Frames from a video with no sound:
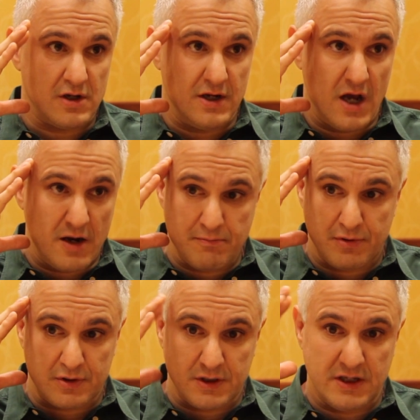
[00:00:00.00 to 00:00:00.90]
an
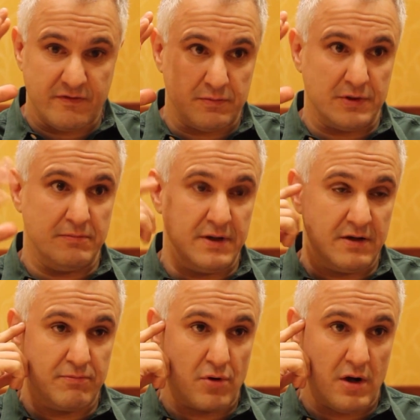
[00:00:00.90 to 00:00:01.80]
unbelievably
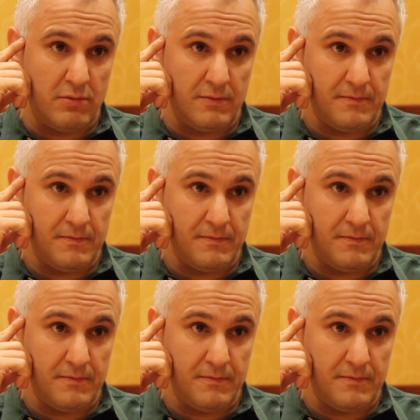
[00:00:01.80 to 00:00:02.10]
big problem.